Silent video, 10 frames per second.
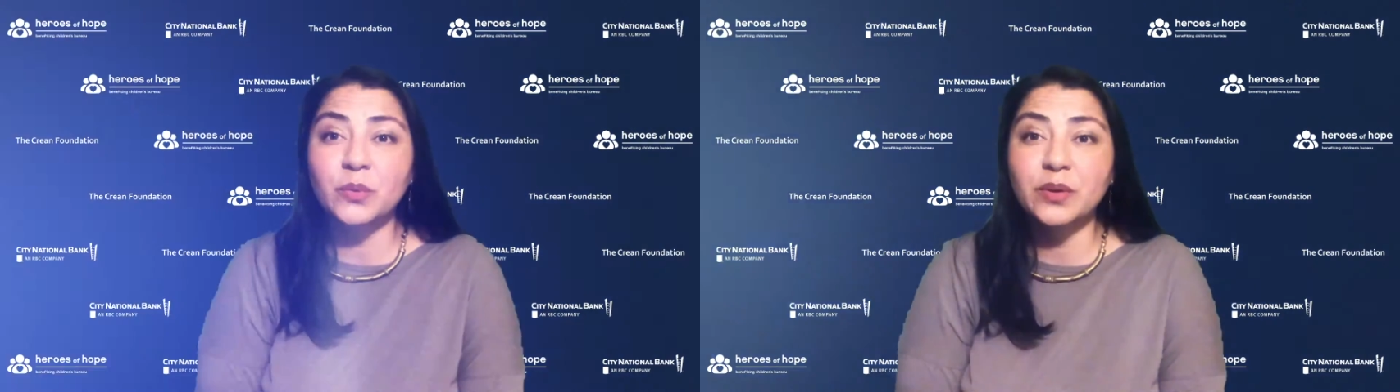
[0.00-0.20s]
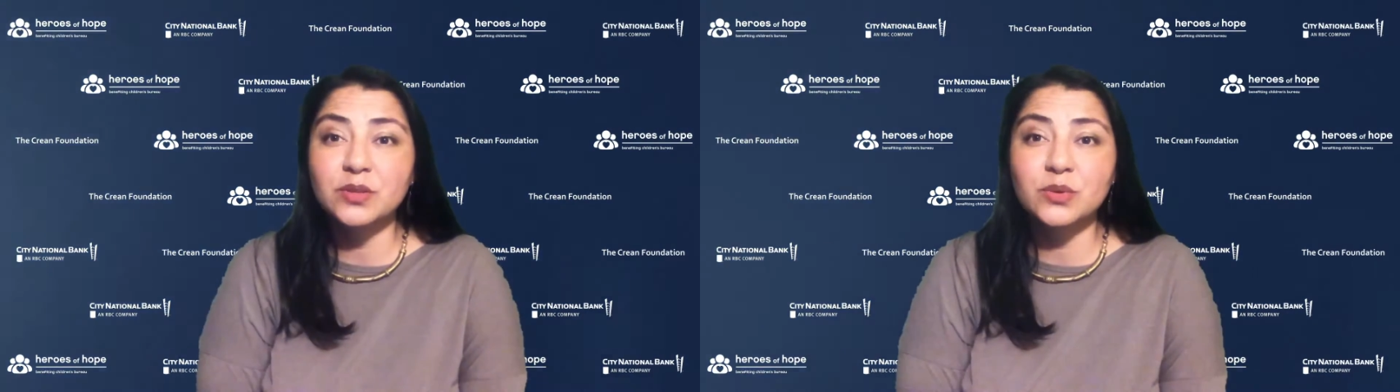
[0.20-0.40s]

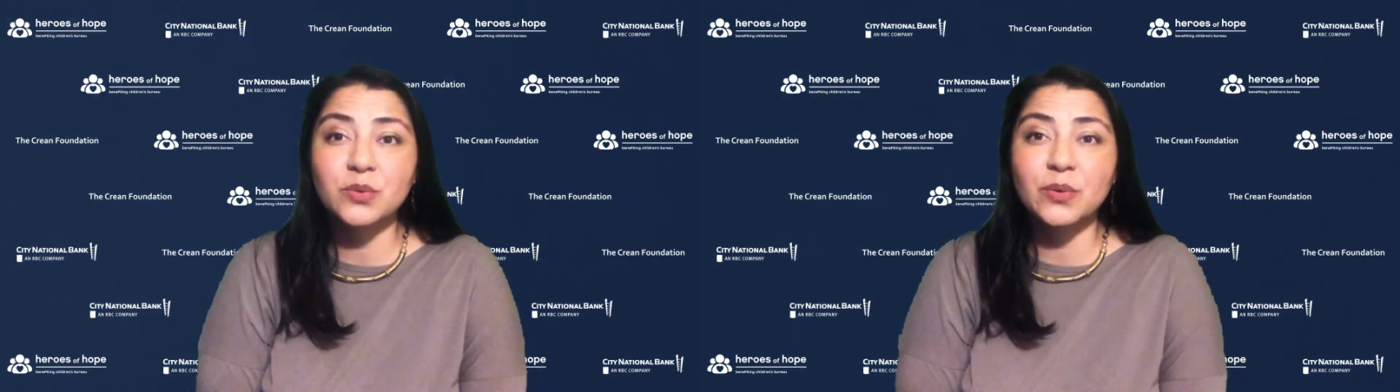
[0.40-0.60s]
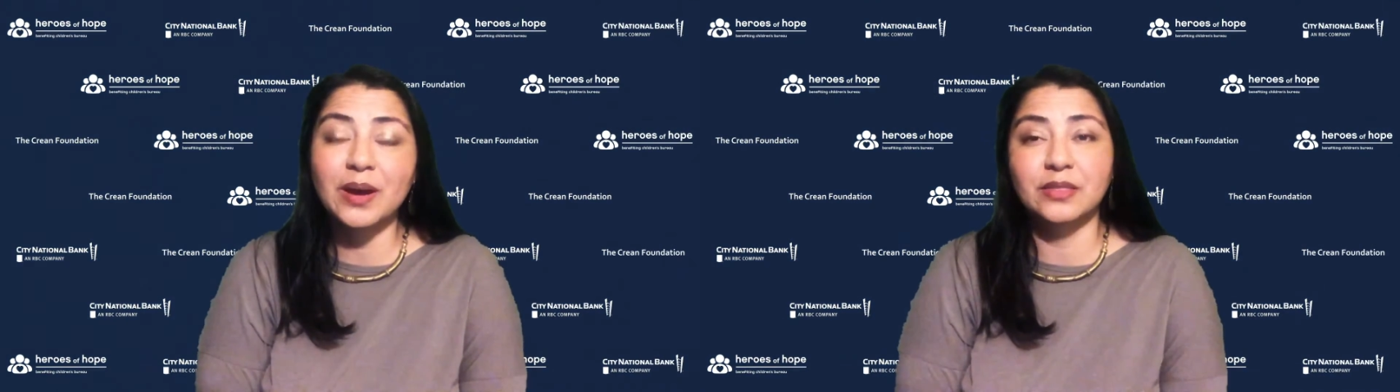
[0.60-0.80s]
we
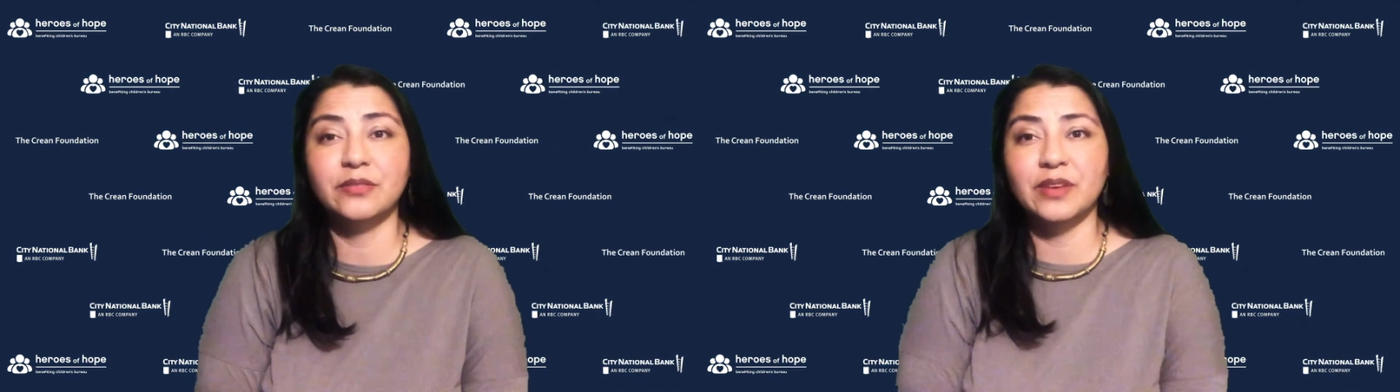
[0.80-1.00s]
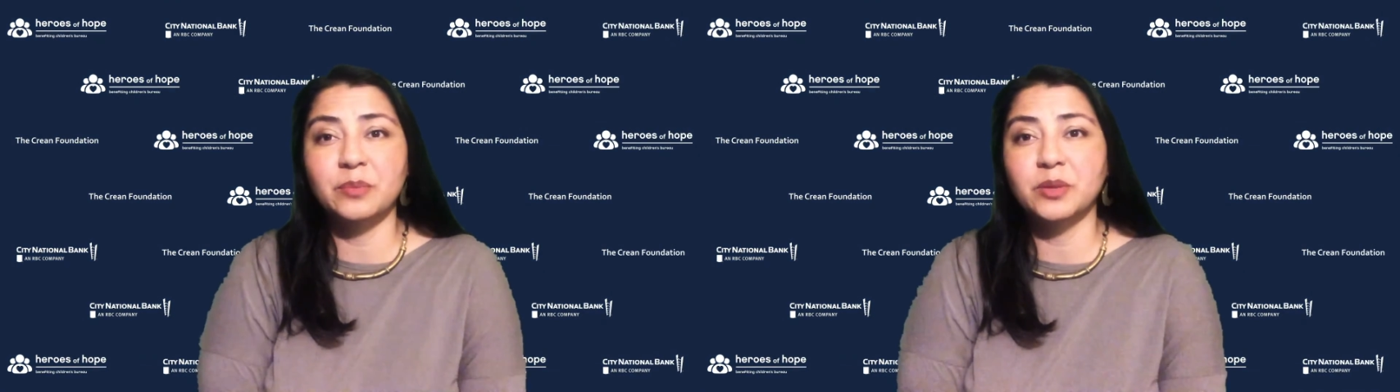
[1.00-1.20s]
do at the
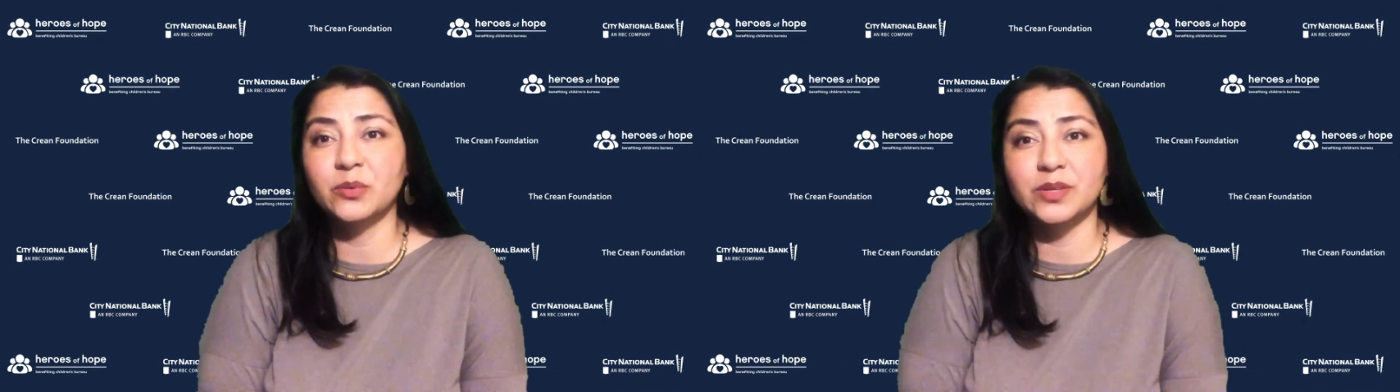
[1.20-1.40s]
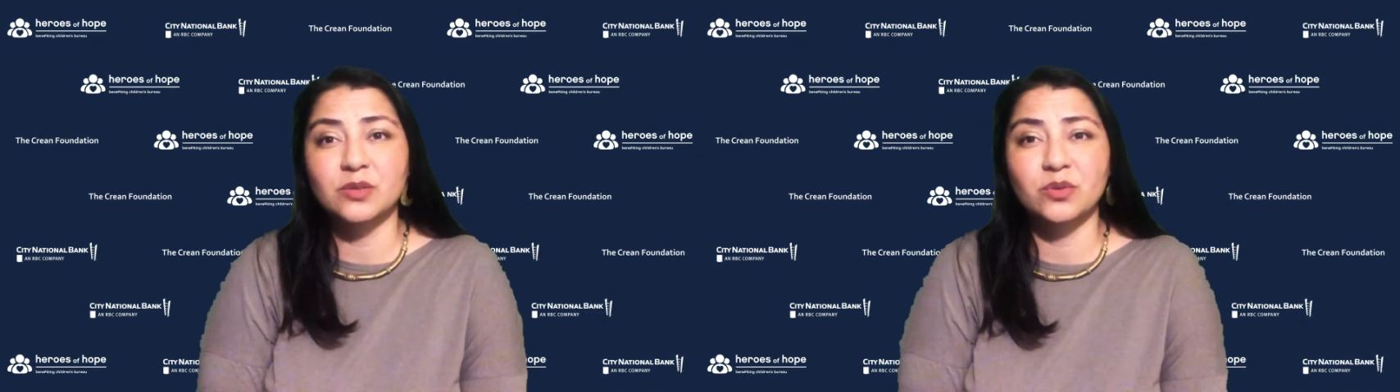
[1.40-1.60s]
Family
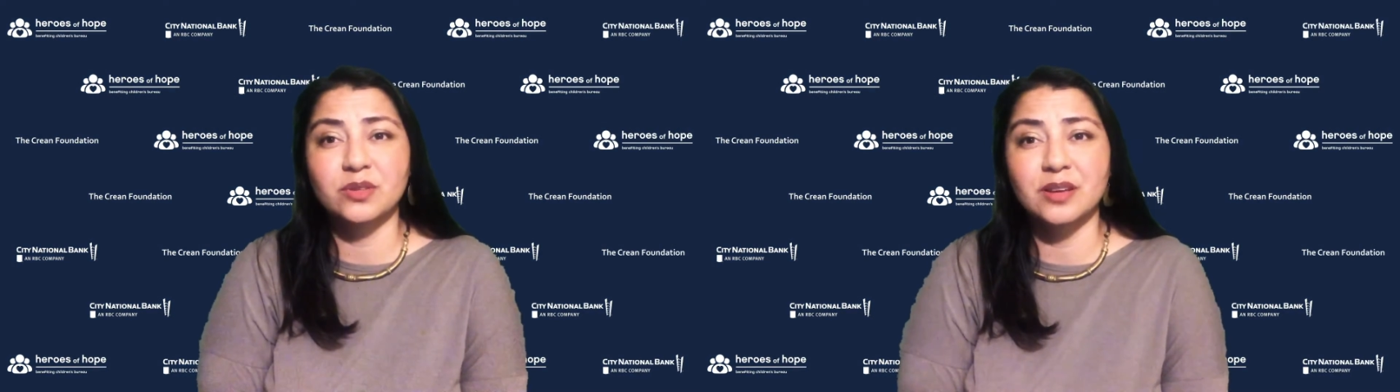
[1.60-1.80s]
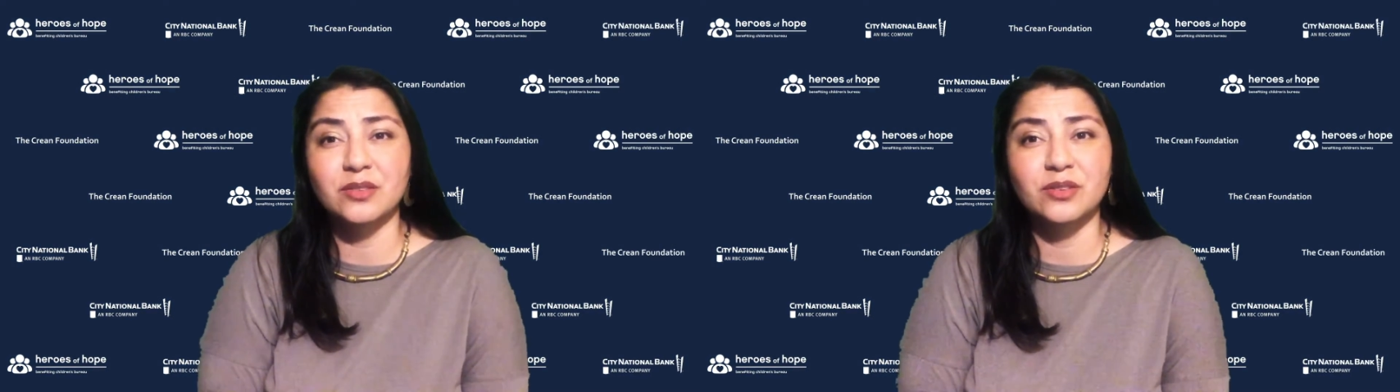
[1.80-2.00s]

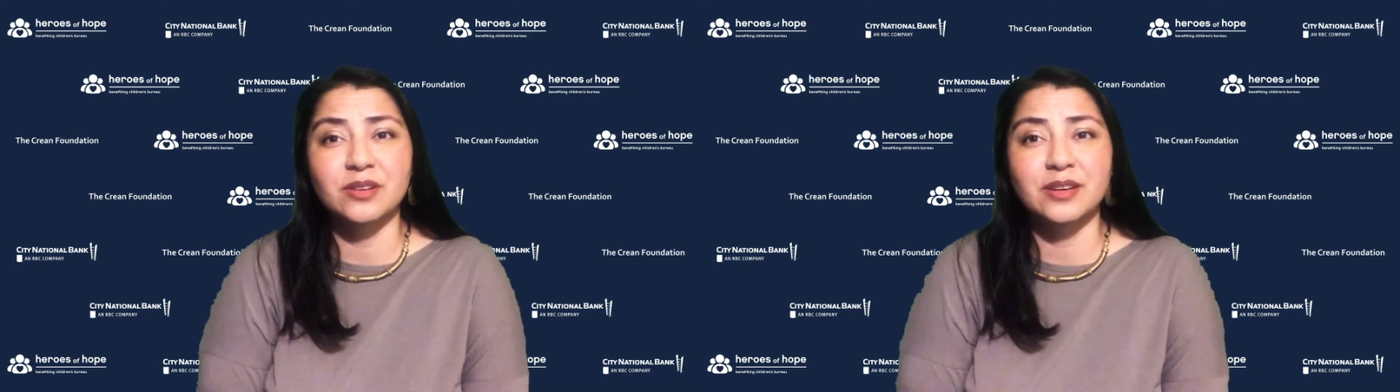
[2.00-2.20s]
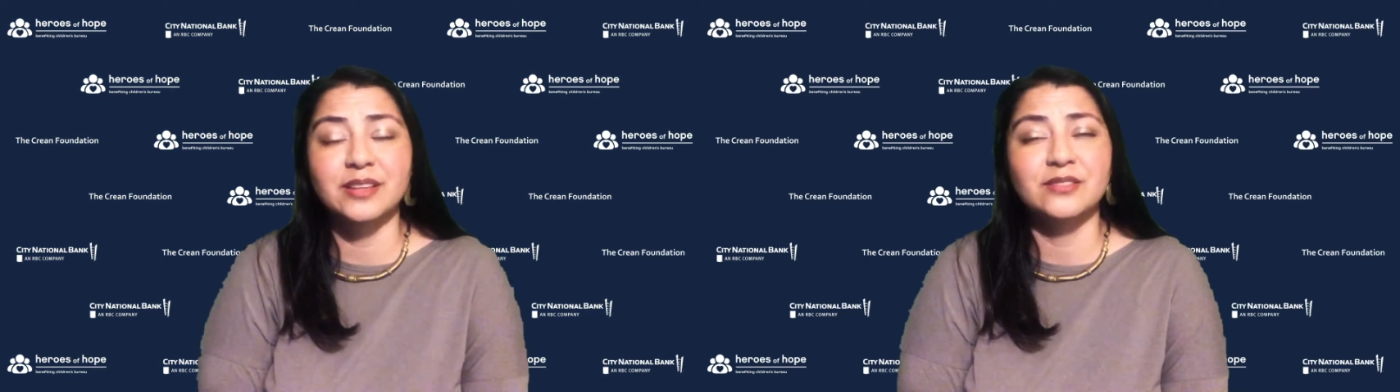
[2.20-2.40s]
Resource
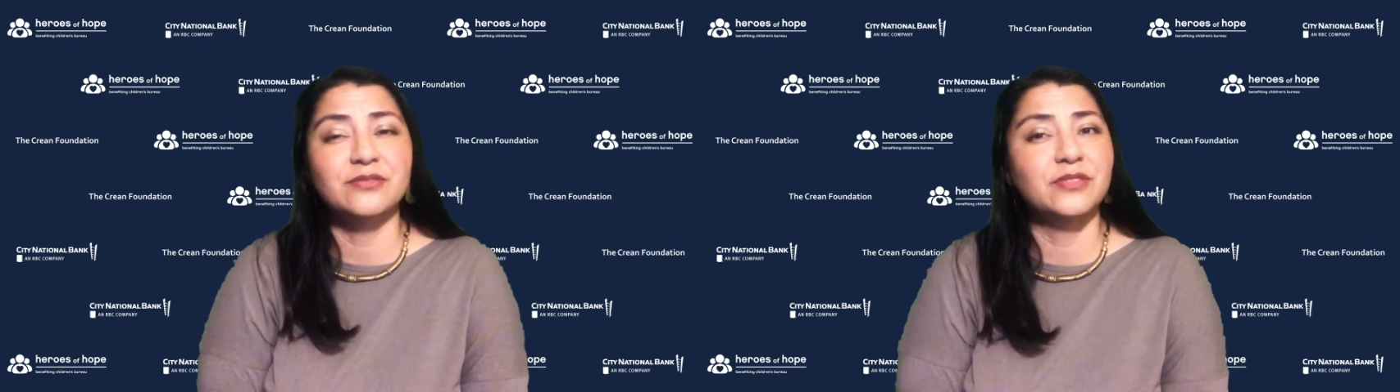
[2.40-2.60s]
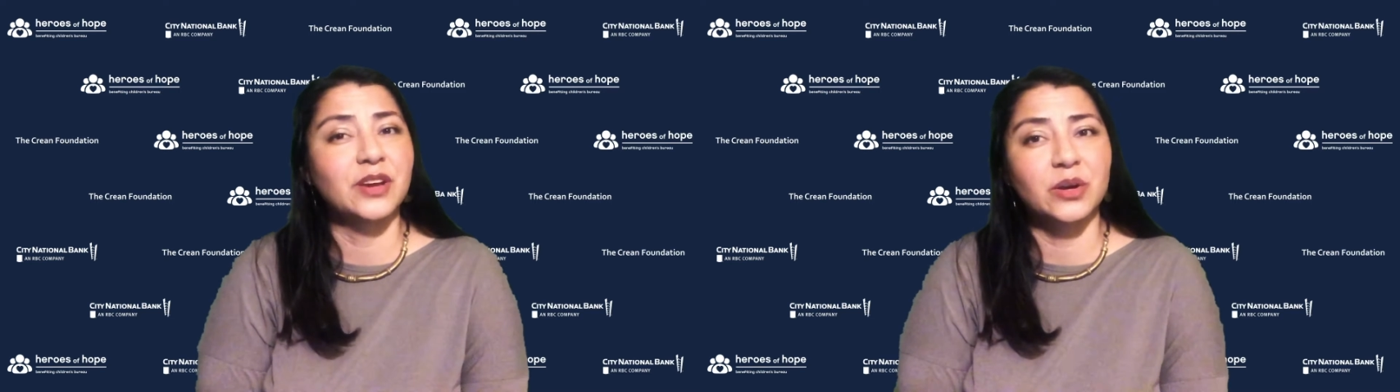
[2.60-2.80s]
Center is
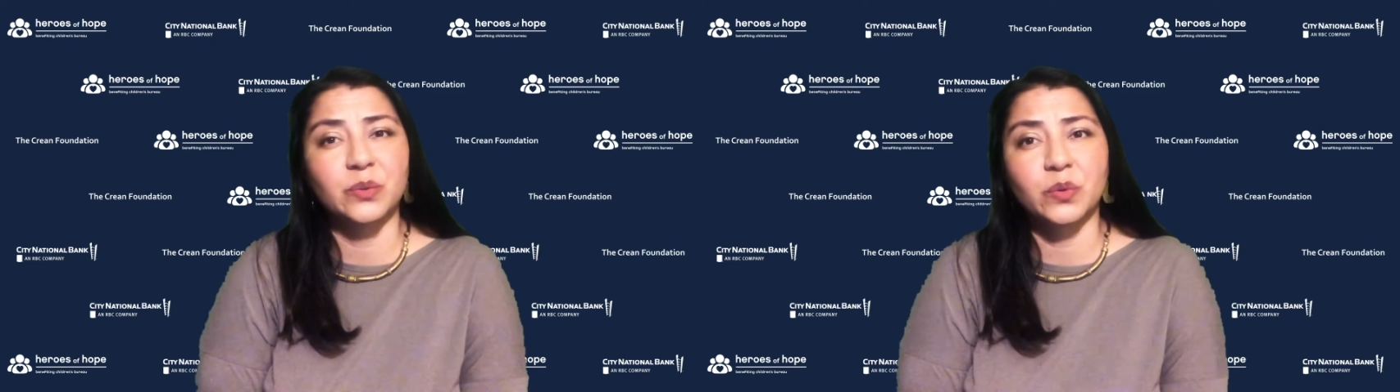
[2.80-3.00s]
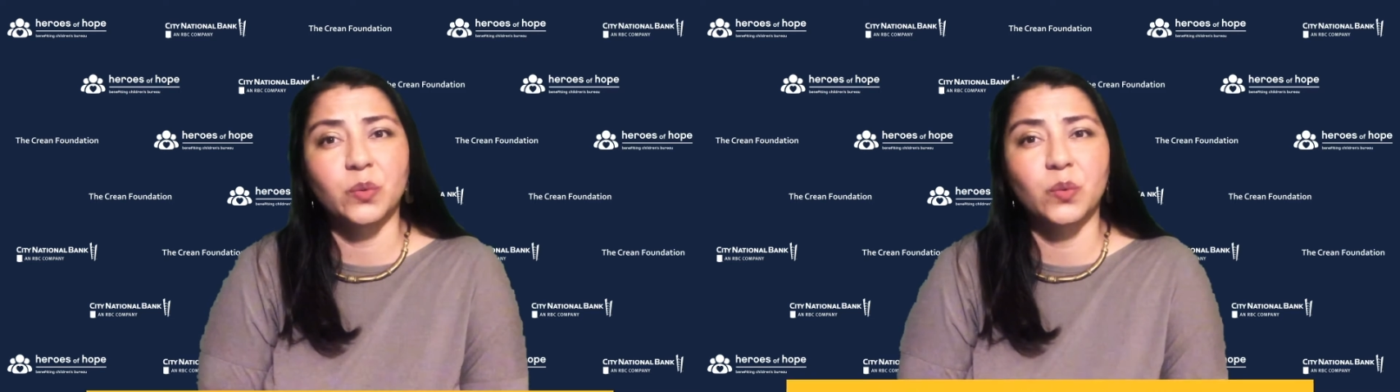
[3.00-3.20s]
very
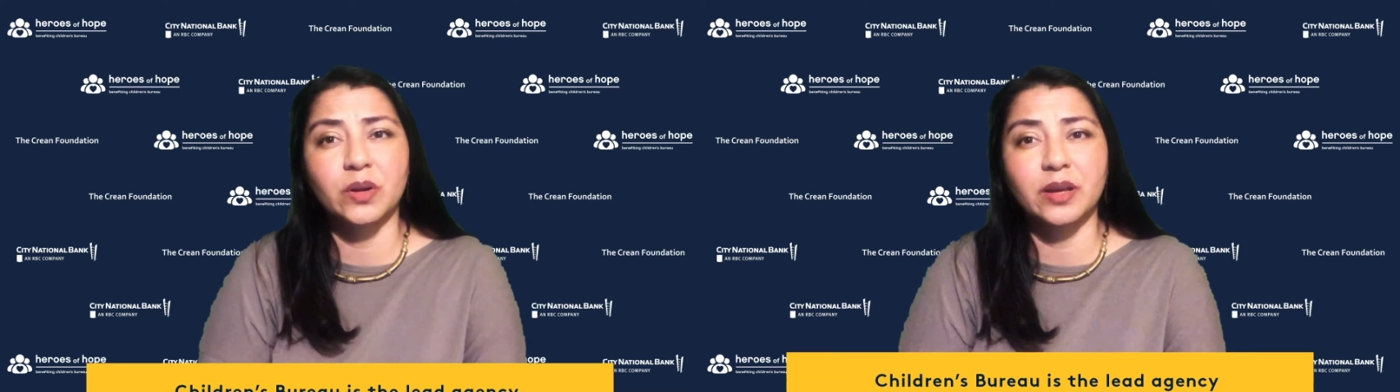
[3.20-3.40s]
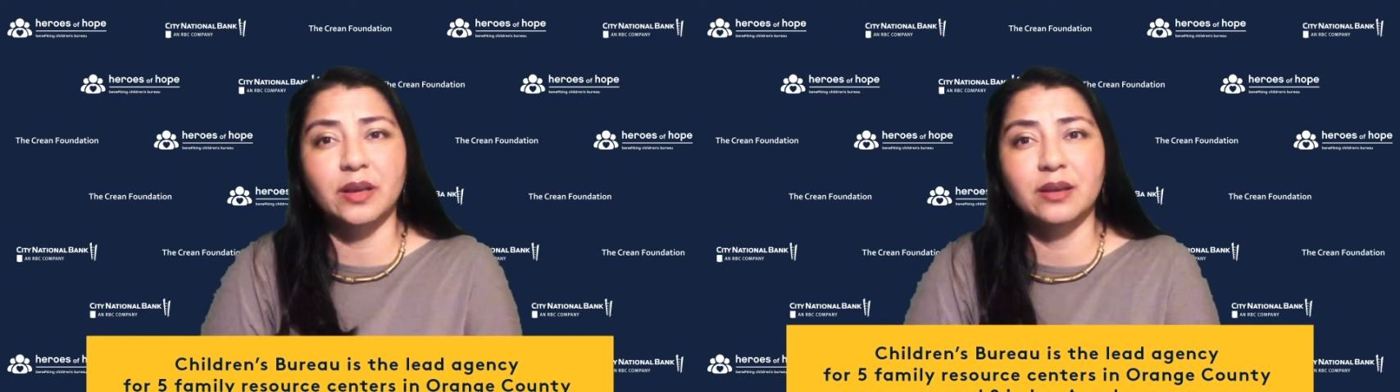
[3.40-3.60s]

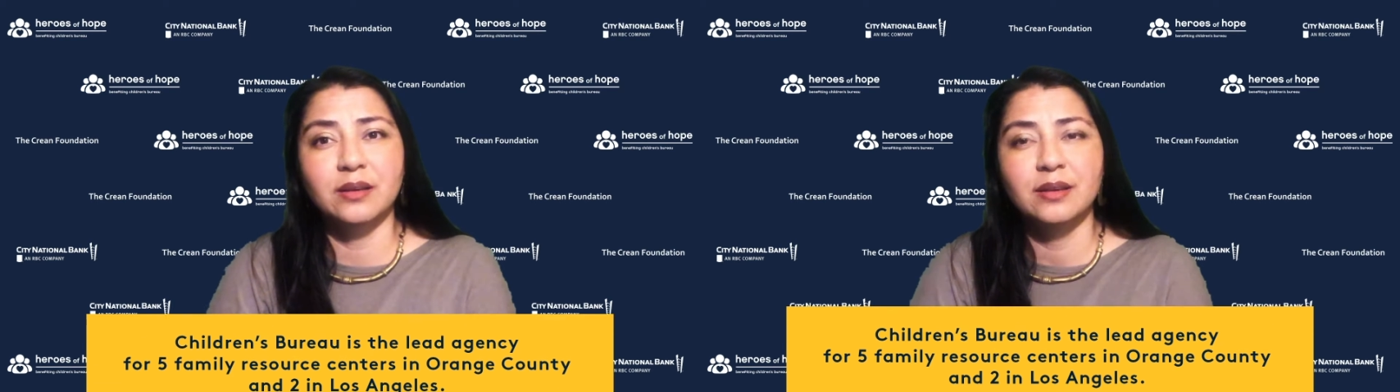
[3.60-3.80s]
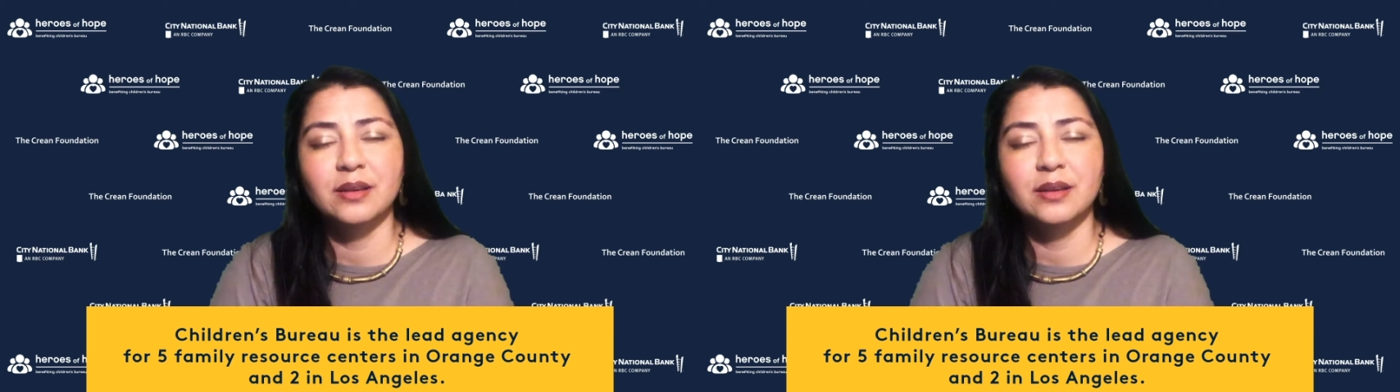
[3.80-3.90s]
rewarding.